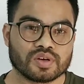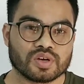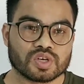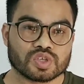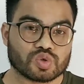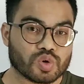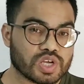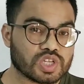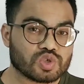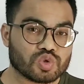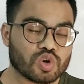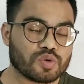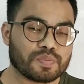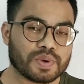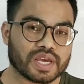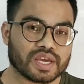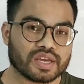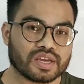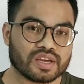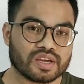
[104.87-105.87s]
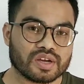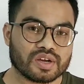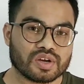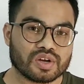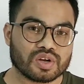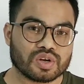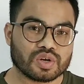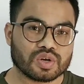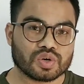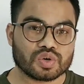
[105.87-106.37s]
So it should be
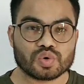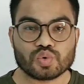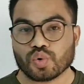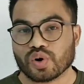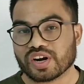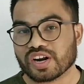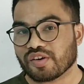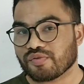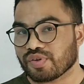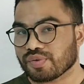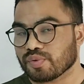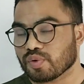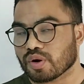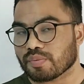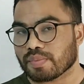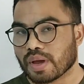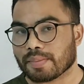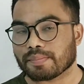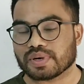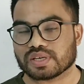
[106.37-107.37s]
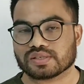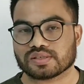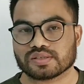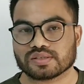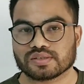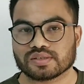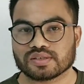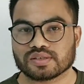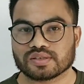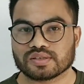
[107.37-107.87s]
251
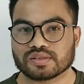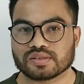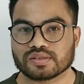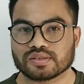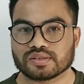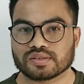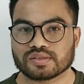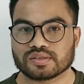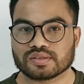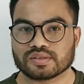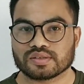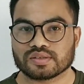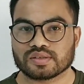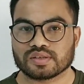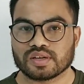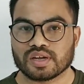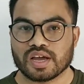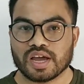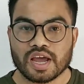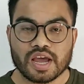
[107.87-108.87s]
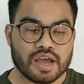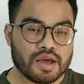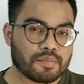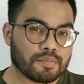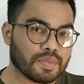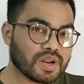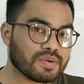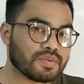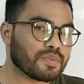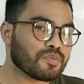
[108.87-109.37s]
members.
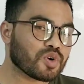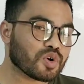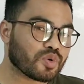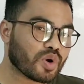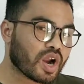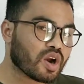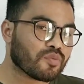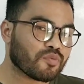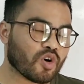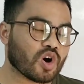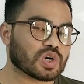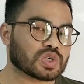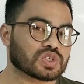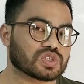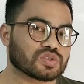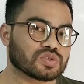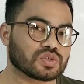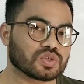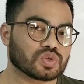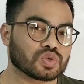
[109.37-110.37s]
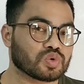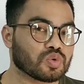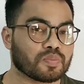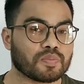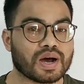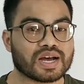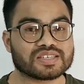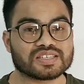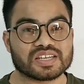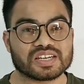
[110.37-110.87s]
Minimum required votes to
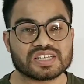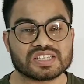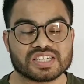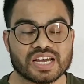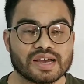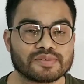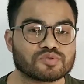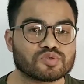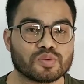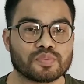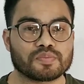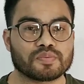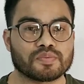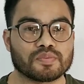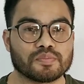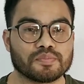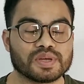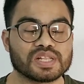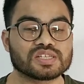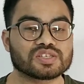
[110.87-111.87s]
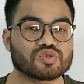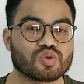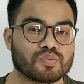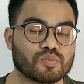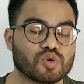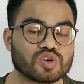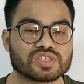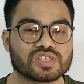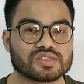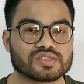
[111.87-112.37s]
pass any types of bills or
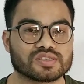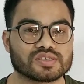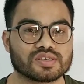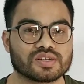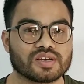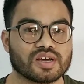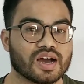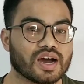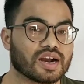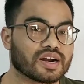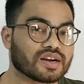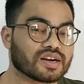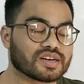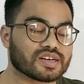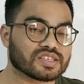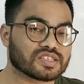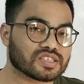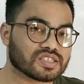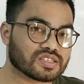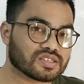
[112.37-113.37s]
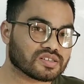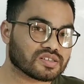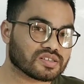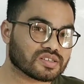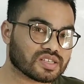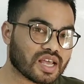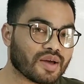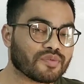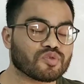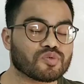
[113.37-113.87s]
motions under this
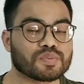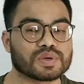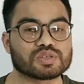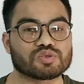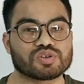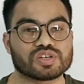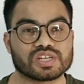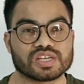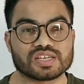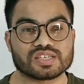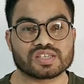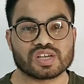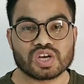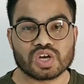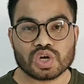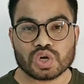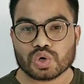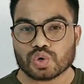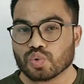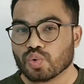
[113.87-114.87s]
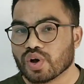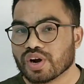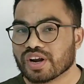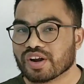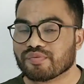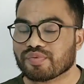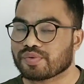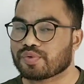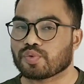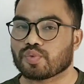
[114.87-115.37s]
type of majority is
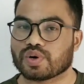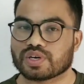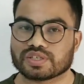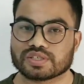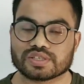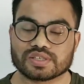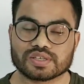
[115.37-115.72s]
251,